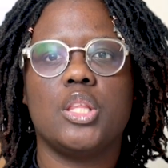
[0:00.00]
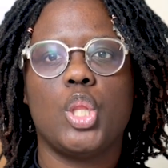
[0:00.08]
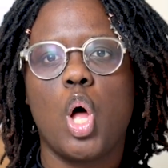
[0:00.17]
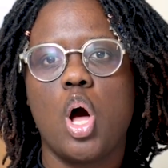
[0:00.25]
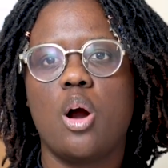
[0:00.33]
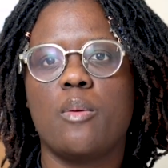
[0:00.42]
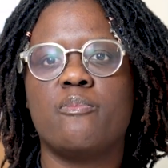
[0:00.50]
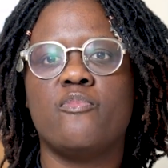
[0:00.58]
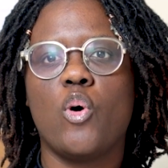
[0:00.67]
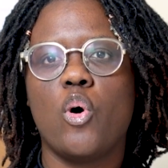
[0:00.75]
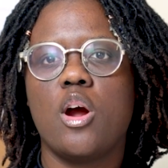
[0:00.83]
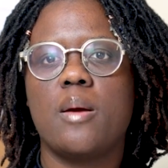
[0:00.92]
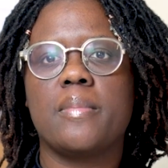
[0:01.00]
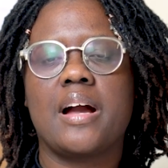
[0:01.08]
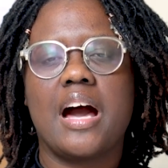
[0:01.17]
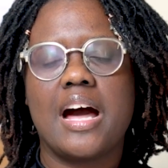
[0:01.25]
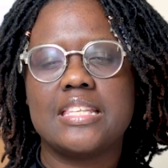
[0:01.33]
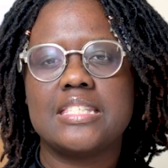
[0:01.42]
long form
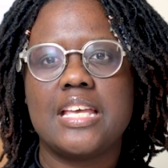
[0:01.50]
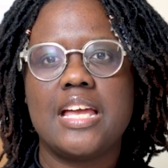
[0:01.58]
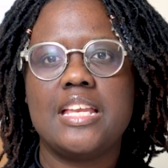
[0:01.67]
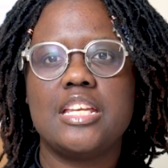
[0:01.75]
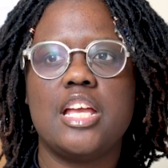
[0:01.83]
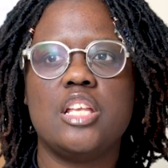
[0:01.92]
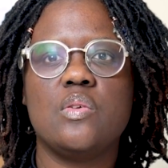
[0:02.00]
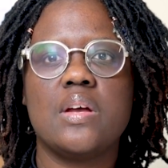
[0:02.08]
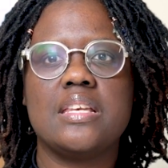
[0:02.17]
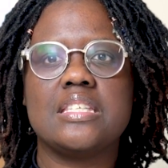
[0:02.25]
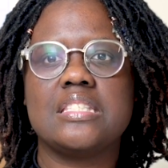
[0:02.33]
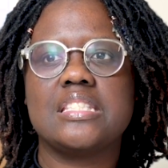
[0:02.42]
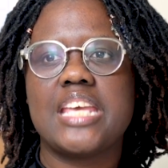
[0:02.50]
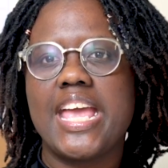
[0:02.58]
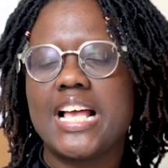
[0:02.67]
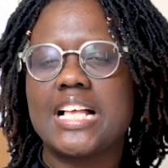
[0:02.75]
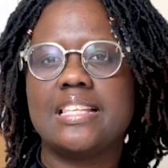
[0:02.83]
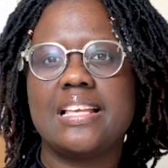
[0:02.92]
content and you can
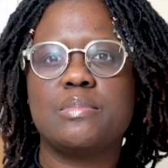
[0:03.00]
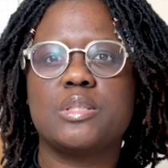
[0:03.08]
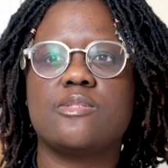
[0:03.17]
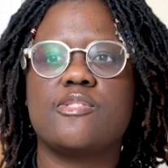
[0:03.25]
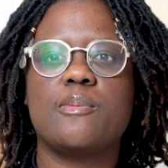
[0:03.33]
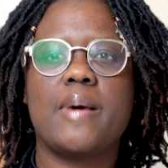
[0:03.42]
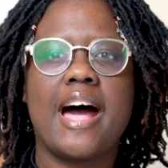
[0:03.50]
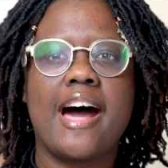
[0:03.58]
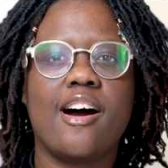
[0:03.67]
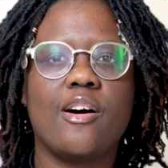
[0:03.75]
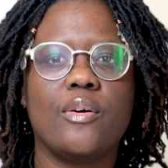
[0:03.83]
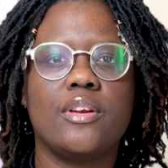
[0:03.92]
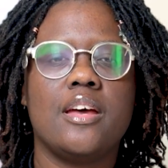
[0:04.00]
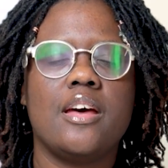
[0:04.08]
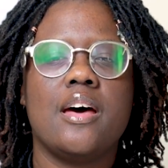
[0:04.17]
take clips from out